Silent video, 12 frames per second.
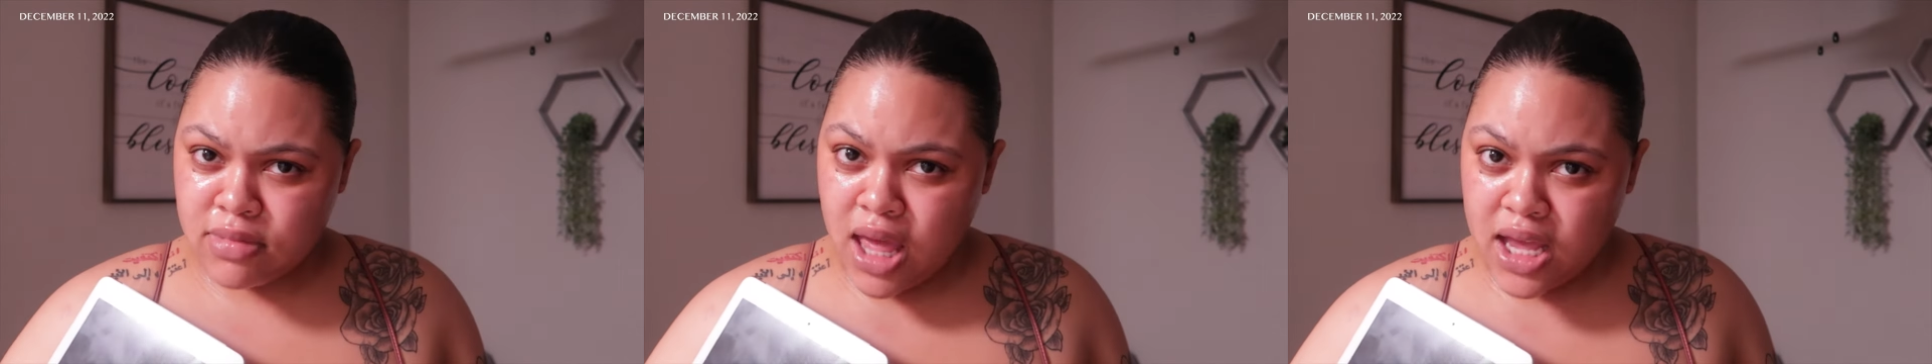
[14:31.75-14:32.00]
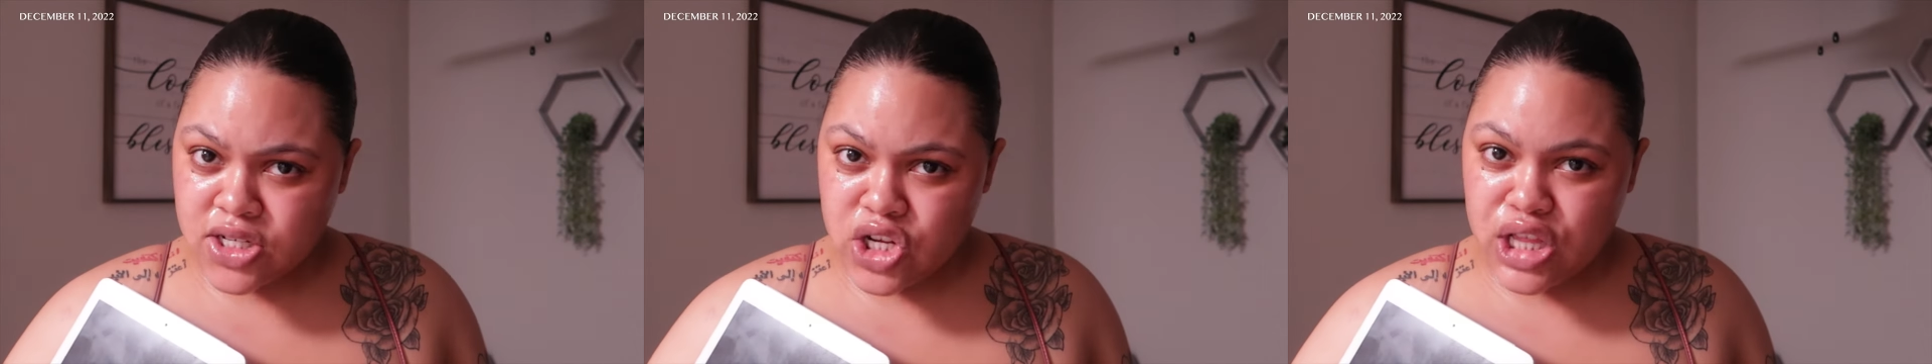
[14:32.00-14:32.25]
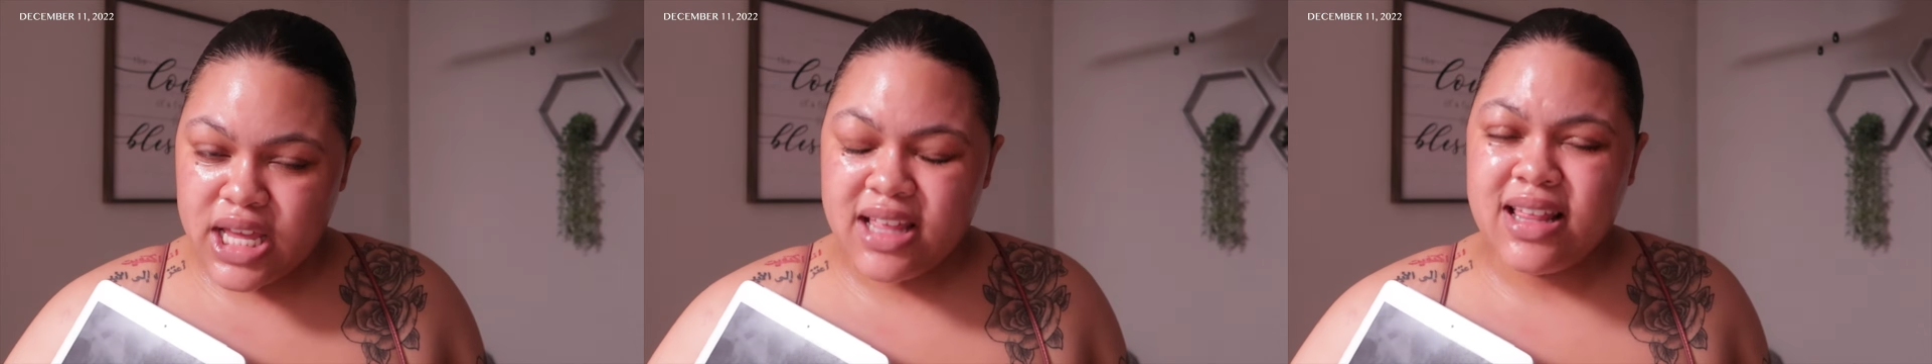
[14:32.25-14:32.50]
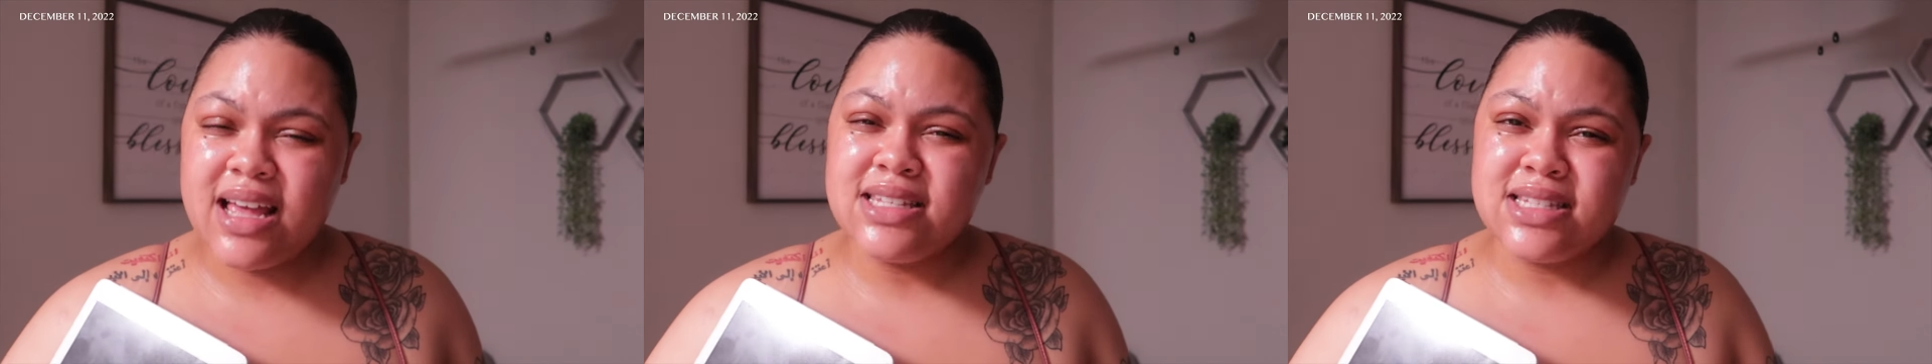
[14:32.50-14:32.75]
Actually,
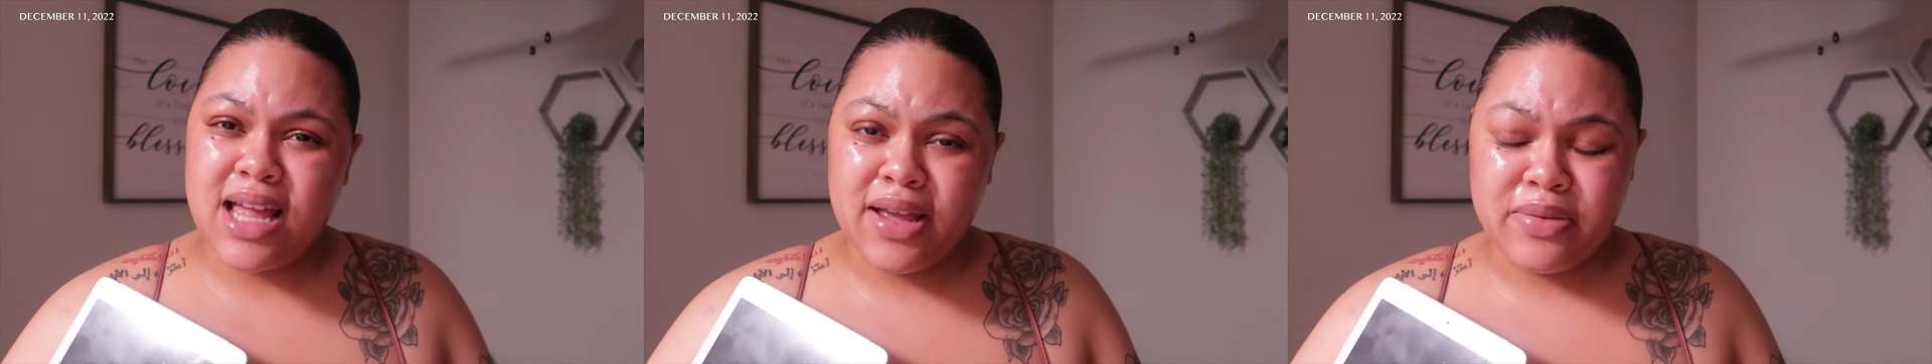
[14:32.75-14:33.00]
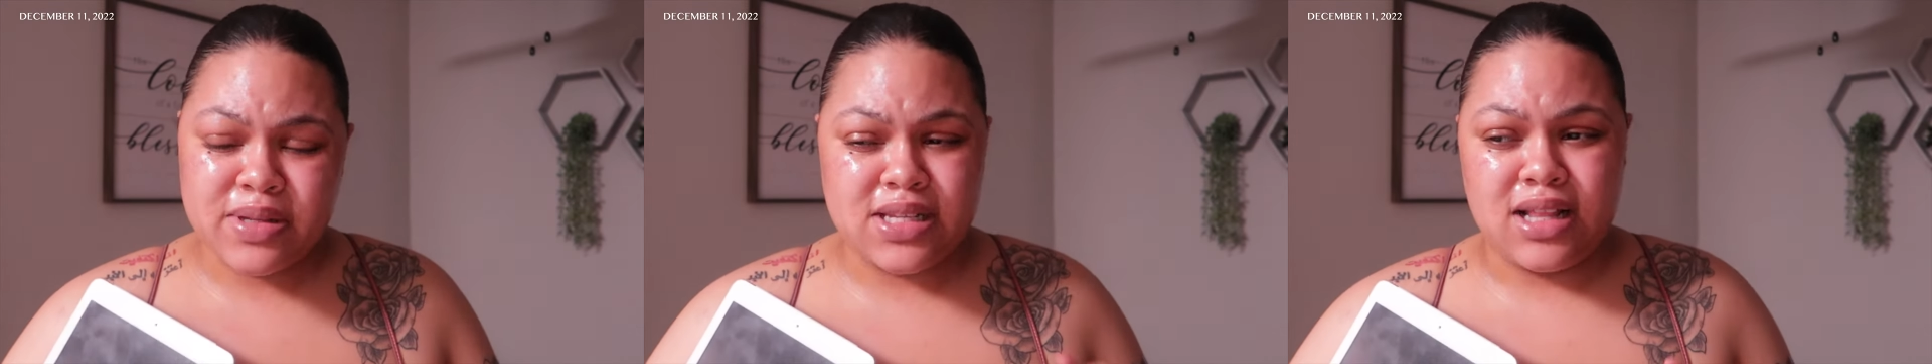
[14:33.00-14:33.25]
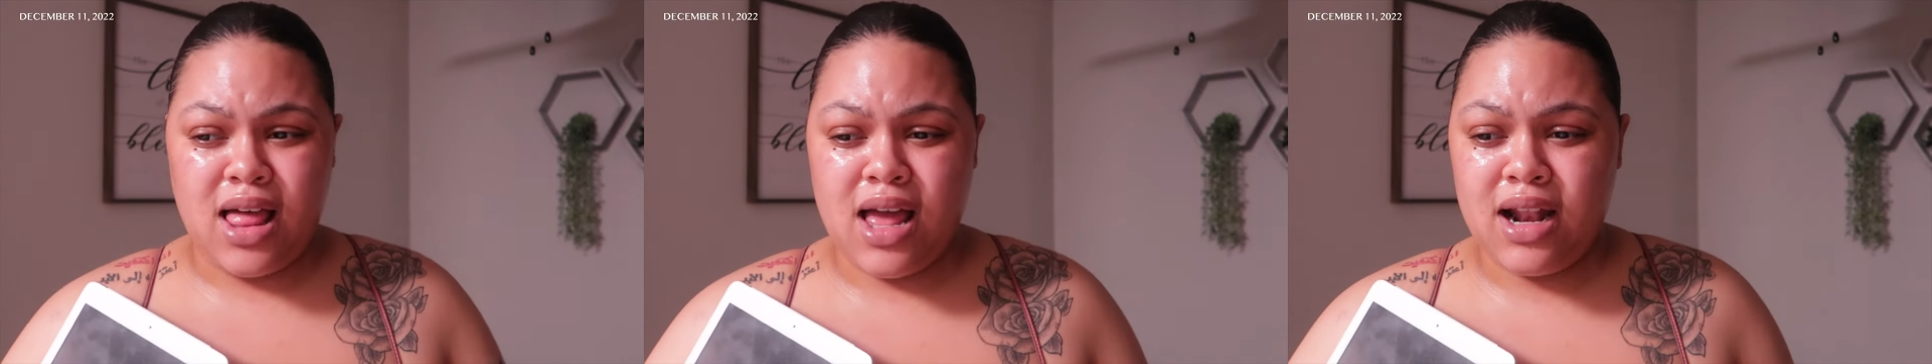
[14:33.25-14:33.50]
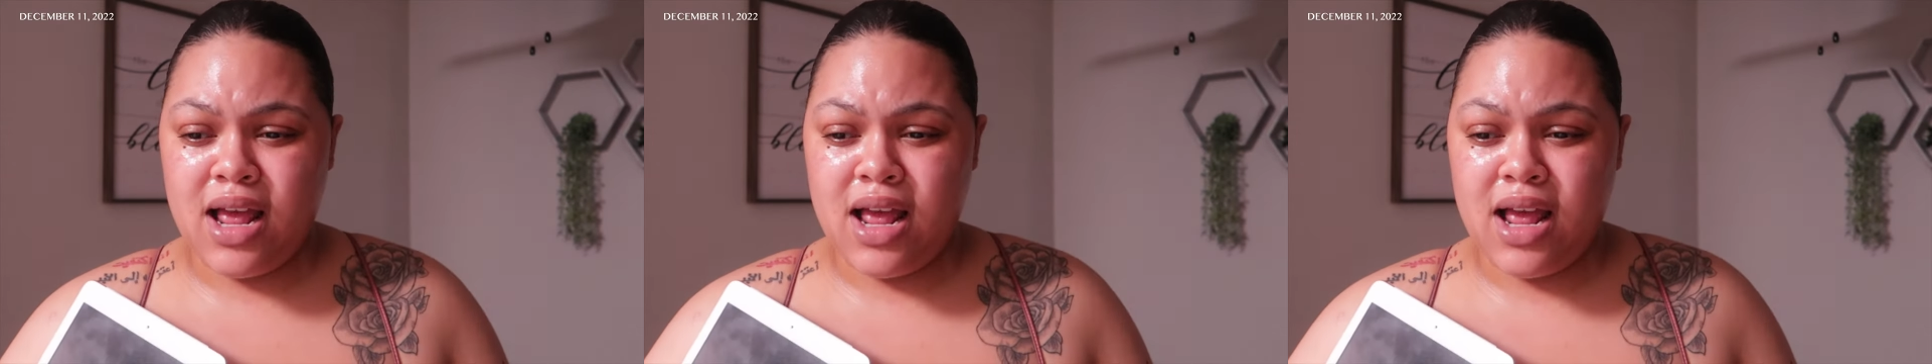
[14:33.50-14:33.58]
last night was a lot.